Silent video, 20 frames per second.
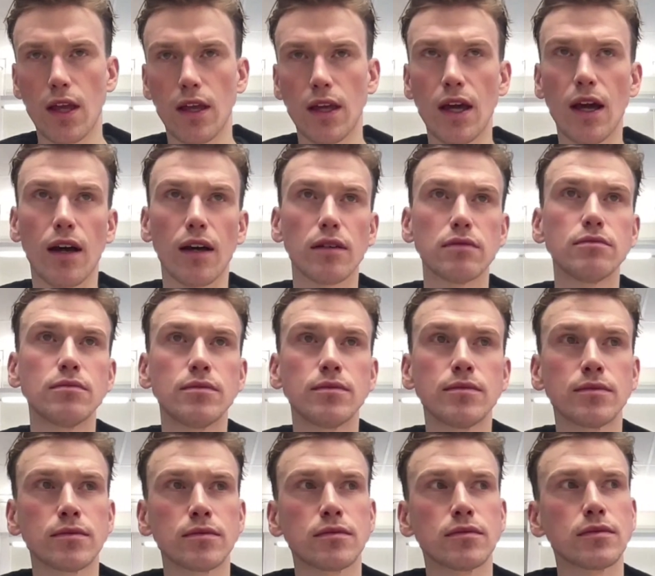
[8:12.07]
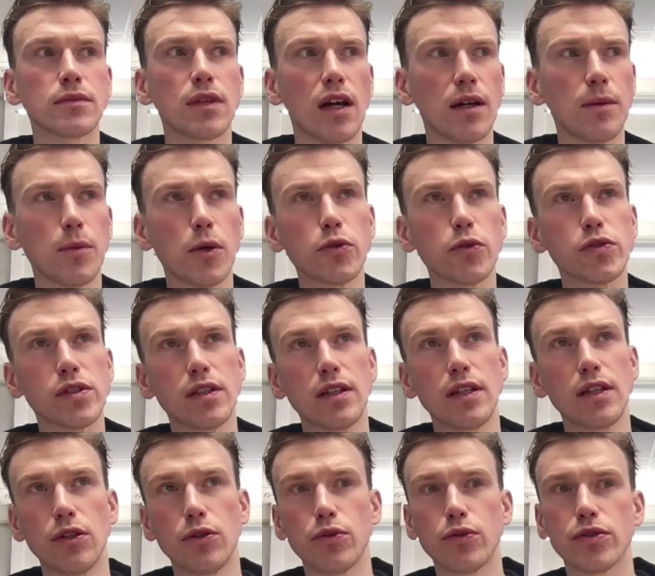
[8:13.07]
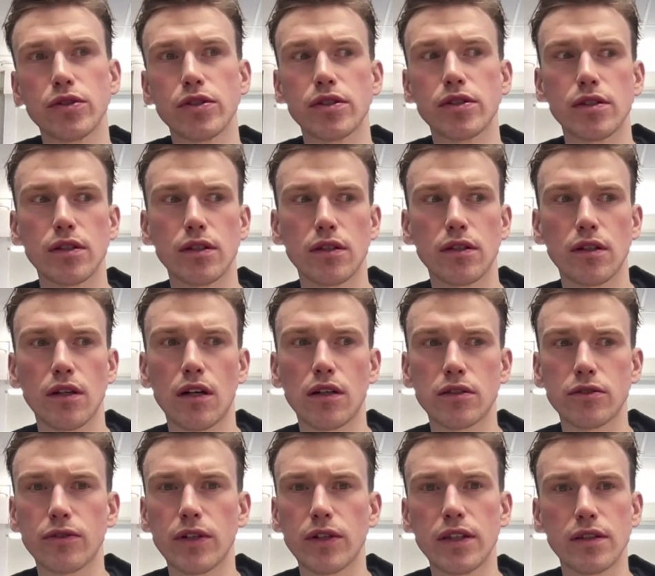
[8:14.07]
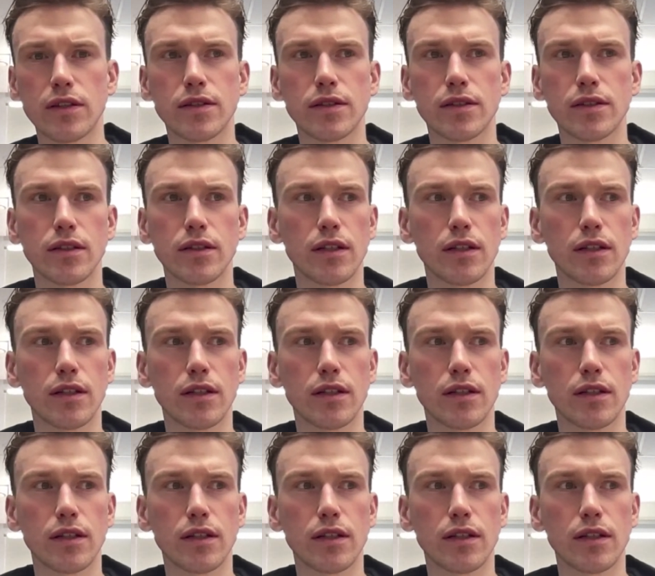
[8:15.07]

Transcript: Yeah, I mostly use heart rate